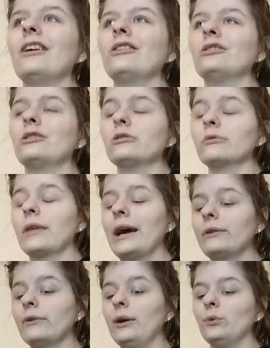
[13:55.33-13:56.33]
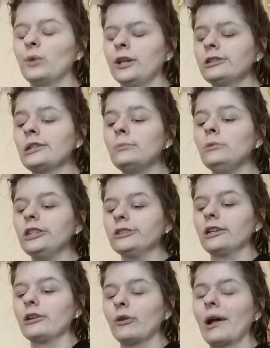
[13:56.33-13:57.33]
girl that, like, went to
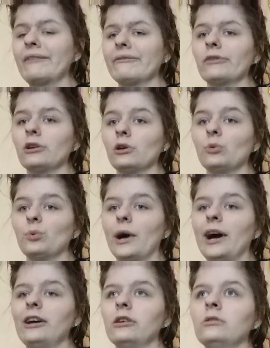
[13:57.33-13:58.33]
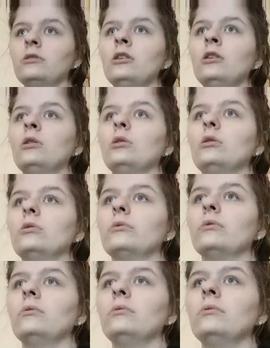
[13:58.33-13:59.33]
music class for a while.
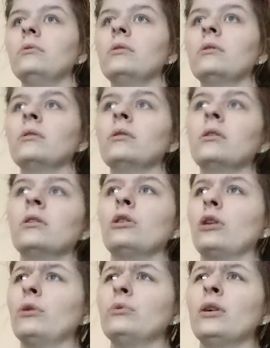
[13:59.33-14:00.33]
Don't